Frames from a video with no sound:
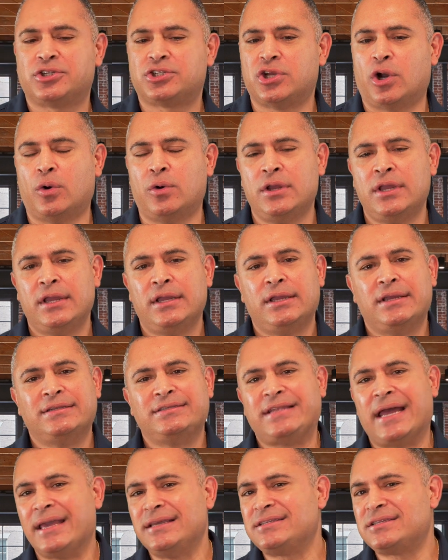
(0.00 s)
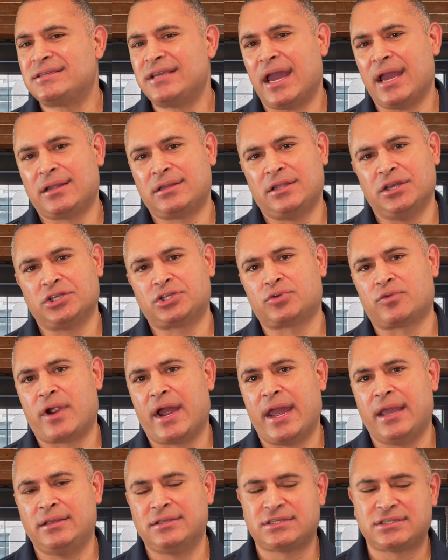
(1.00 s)
So dissect this,
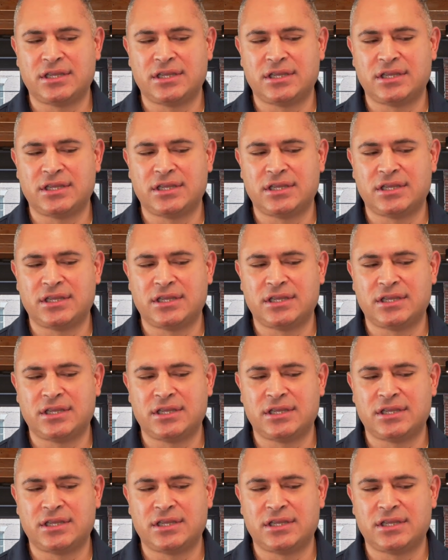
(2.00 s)
right?